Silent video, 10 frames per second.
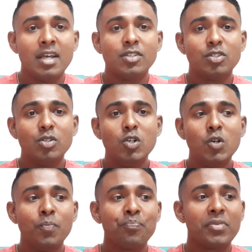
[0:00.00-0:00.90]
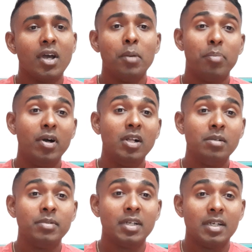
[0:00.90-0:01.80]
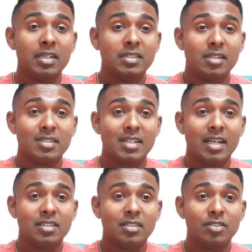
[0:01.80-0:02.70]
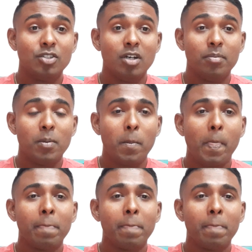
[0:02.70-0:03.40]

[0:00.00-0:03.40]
So a bulb does that job.